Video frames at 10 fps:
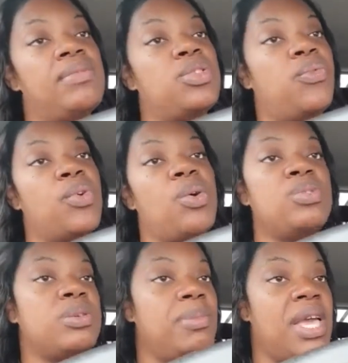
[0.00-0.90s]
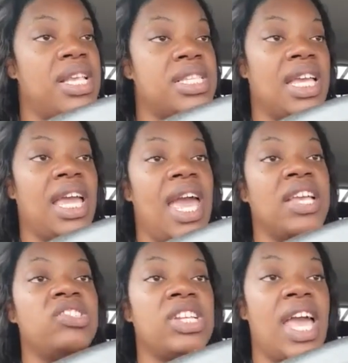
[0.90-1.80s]
It was a frozen basket. It
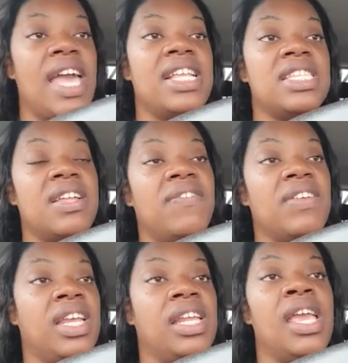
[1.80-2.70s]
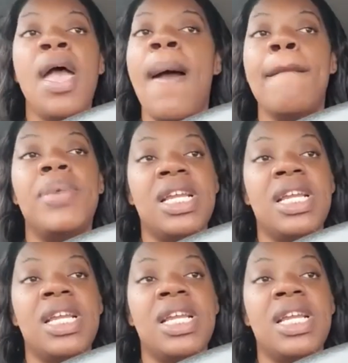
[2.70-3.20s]
actually had stuff in it.